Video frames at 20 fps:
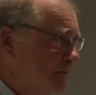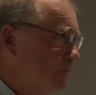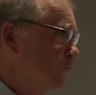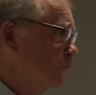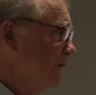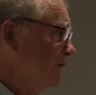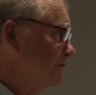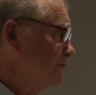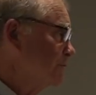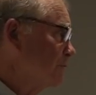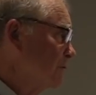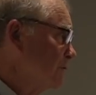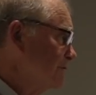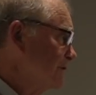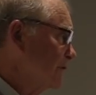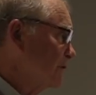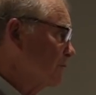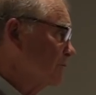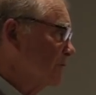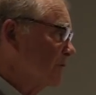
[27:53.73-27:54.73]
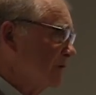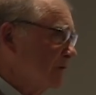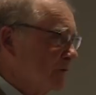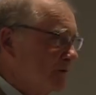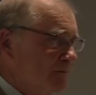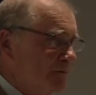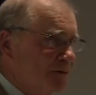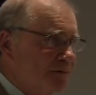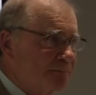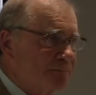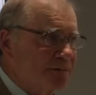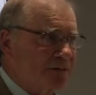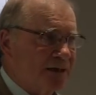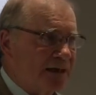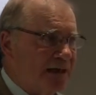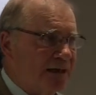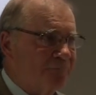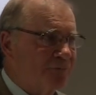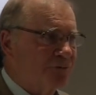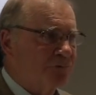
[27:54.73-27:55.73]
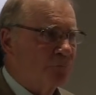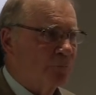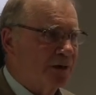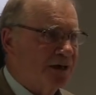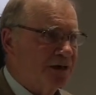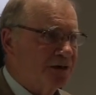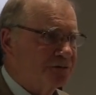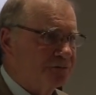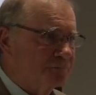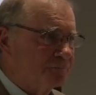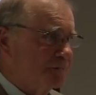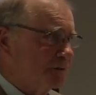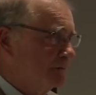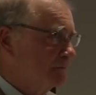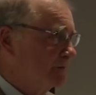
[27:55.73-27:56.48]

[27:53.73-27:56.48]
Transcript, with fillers: wage growth, you know, uh, average wage, and,